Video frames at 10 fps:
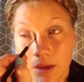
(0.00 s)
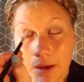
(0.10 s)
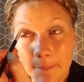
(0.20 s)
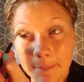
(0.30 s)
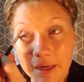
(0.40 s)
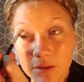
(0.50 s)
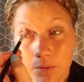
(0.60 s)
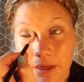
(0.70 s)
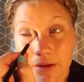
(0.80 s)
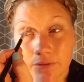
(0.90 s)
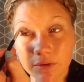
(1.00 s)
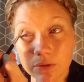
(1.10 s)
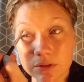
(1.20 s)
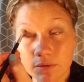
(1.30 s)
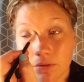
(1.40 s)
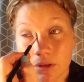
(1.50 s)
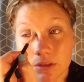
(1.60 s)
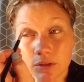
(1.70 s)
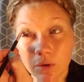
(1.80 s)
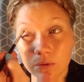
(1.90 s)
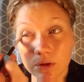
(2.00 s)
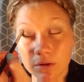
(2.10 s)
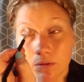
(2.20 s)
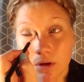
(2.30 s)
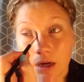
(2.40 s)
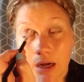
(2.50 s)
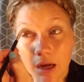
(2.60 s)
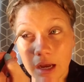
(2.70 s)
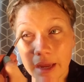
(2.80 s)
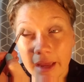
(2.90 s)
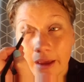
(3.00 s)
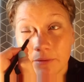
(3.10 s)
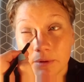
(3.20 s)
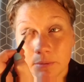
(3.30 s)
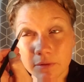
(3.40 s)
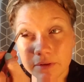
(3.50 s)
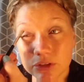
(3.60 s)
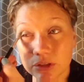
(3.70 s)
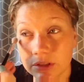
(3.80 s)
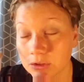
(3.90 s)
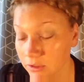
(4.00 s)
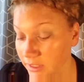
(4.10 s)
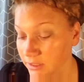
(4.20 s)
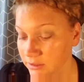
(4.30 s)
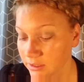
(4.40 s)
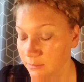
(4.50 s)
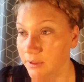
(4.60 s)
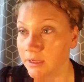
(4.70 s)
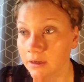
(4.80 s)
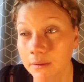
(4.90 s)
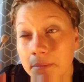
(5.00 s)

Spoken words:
By the way, for those of you that don't know, I have been professionally trained in makeup.